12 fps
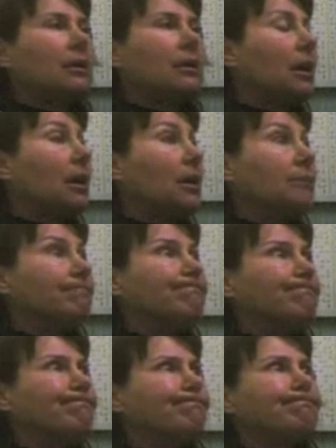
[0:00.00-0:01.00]

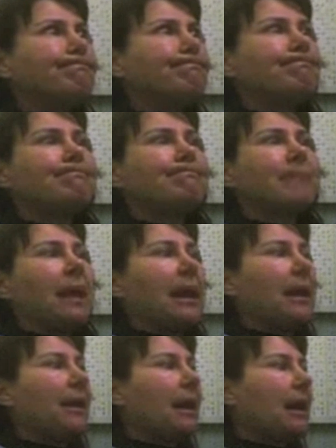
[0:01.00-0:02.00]

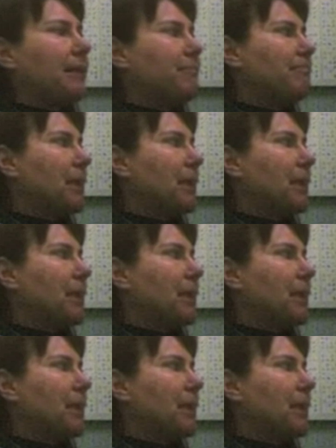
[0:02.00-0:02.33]
And I